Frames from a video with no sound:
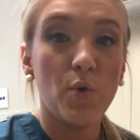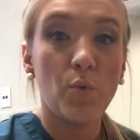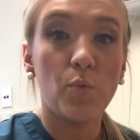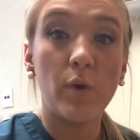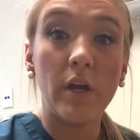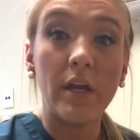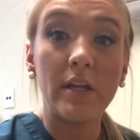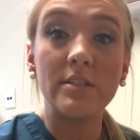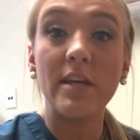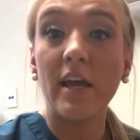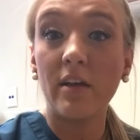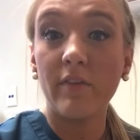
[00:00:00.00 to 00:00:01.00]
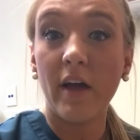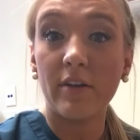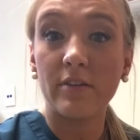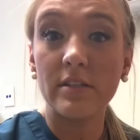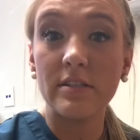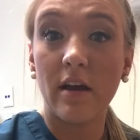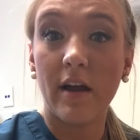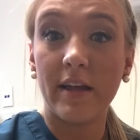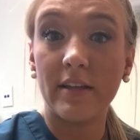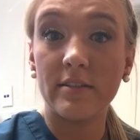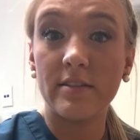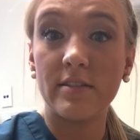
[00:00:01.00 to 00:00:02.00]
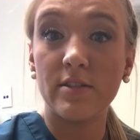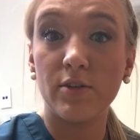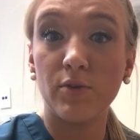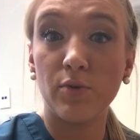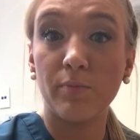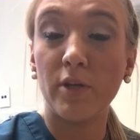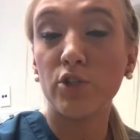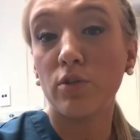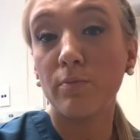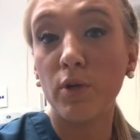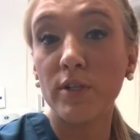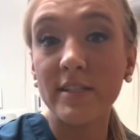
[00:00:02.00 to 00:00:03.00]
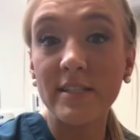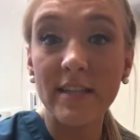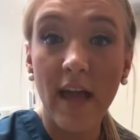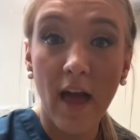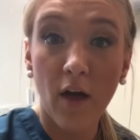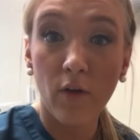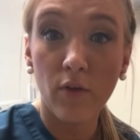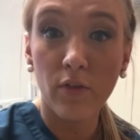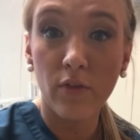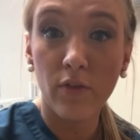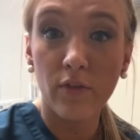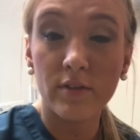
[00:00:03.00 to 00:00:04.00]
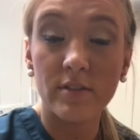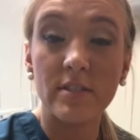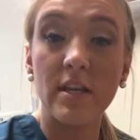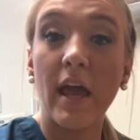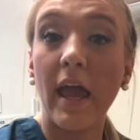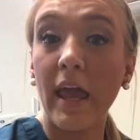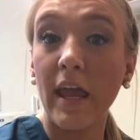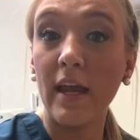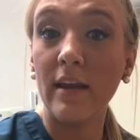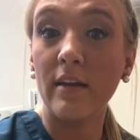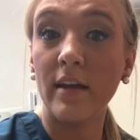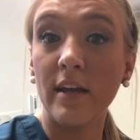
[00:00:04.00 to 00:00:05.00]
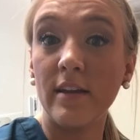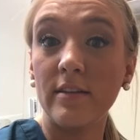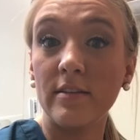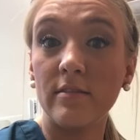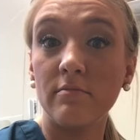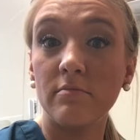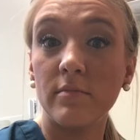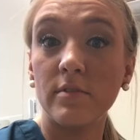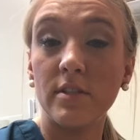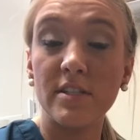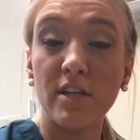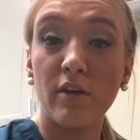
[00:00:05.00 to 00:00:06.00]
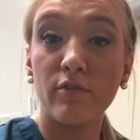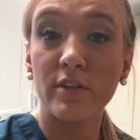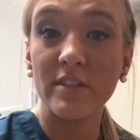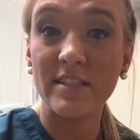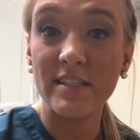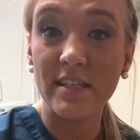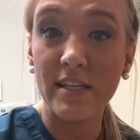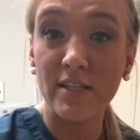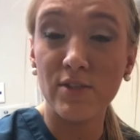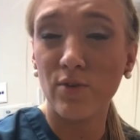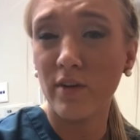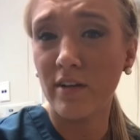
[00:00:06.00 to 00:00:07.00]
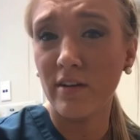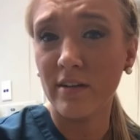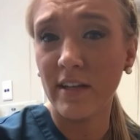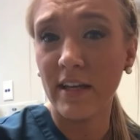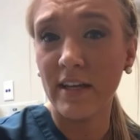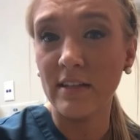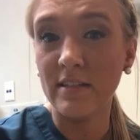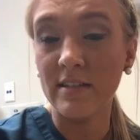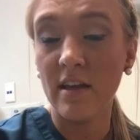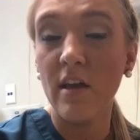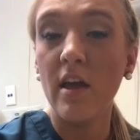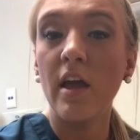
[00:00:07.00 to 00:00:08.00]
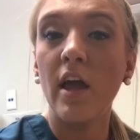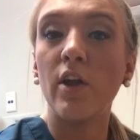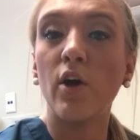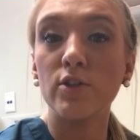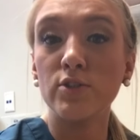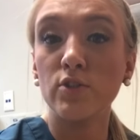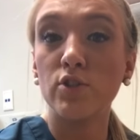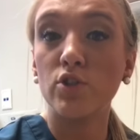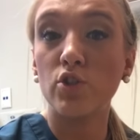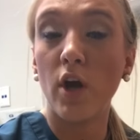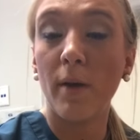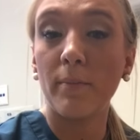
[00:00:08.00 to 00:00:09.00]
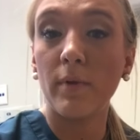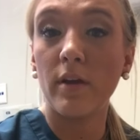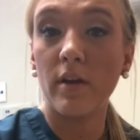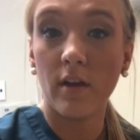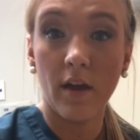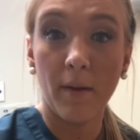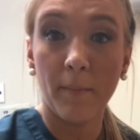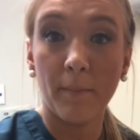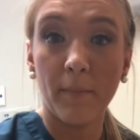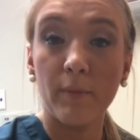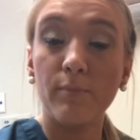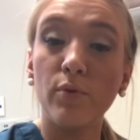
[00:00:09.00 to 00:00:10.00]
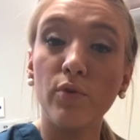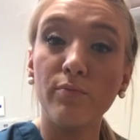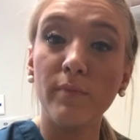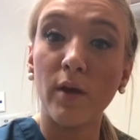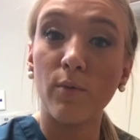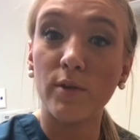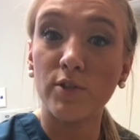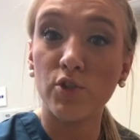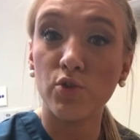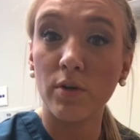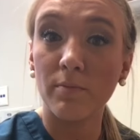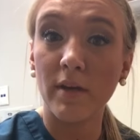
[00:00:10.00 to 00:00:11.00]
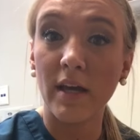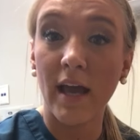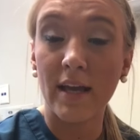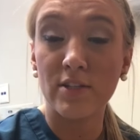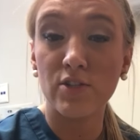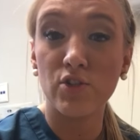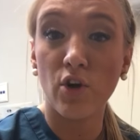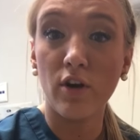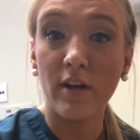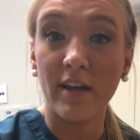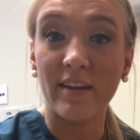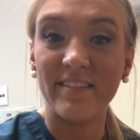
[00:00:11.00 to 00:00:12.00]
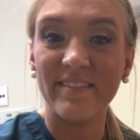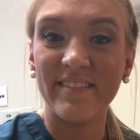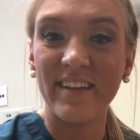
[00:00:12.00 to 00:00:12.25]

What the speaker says: We take vital signs to measure a person's health, to aid in discovering disease or illness, and also to track improvement once treatment has started.